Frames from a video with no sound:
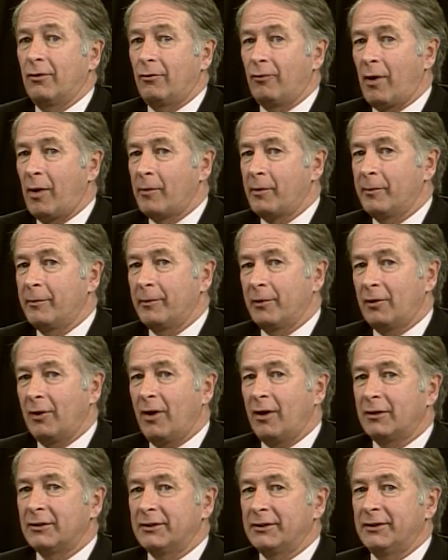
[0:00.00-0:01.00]
Robert
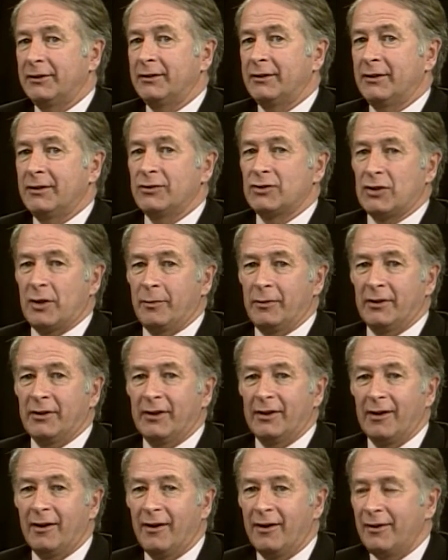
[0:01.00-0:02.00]
McLaughlin and Jamie
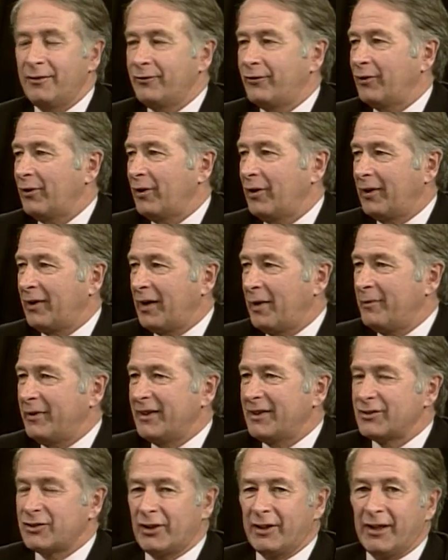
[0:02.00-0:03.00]
Leigh Haughn for
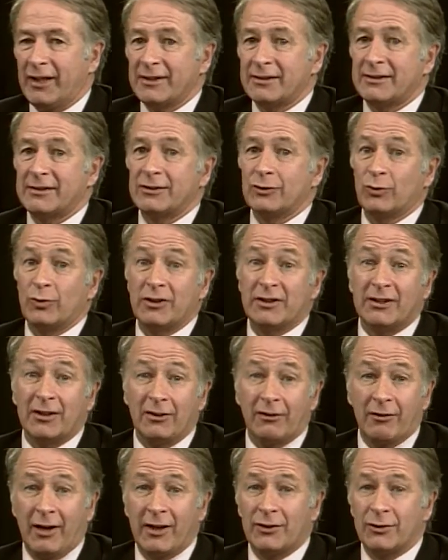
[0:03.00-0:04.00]
coming as our guests as recent
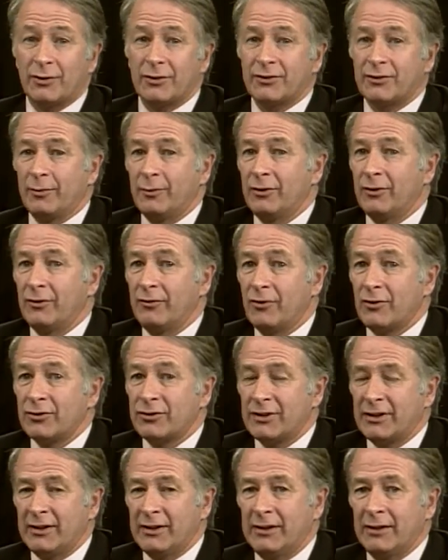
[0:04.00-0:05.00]
graduates from
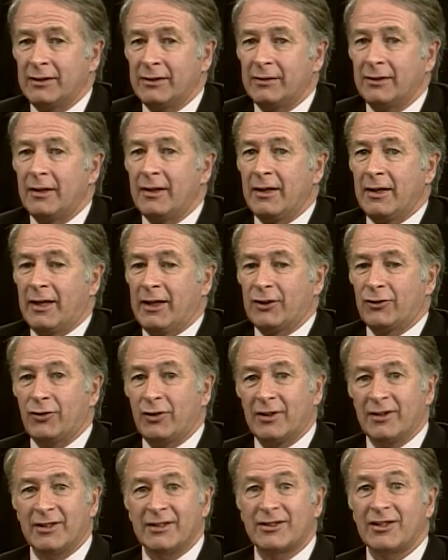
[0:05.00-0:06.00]
university and
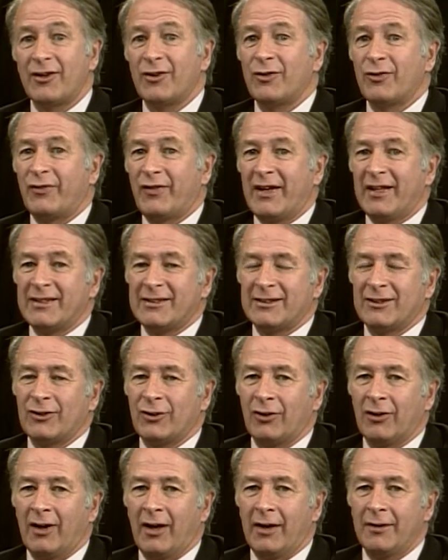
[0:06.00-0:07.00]
entering this other phase in
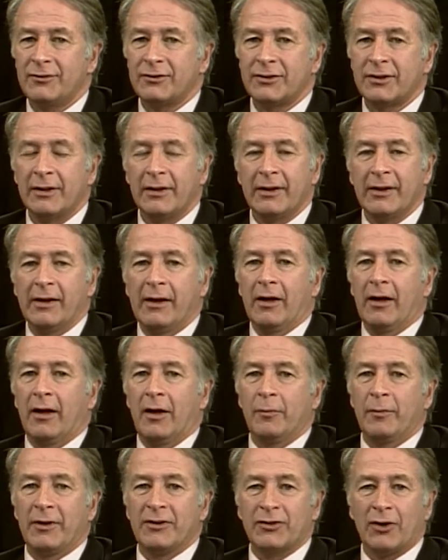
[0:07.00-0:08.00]
their lives.
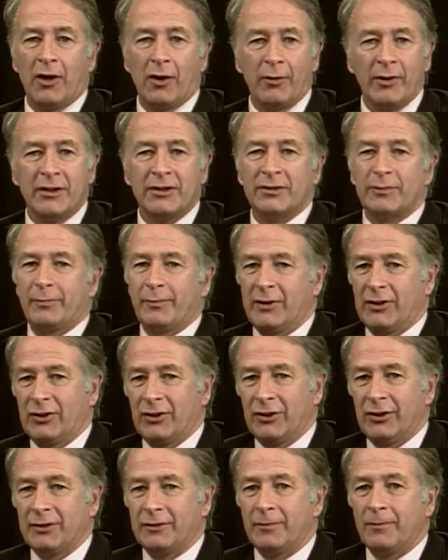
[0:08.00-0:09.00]
As always, be
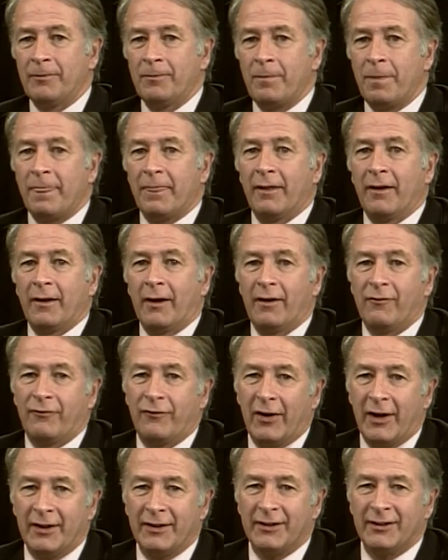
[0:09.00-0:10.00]
good, have
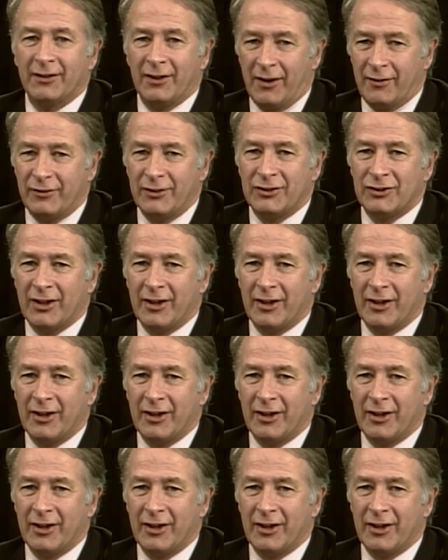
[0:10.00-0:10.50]
fun, and love each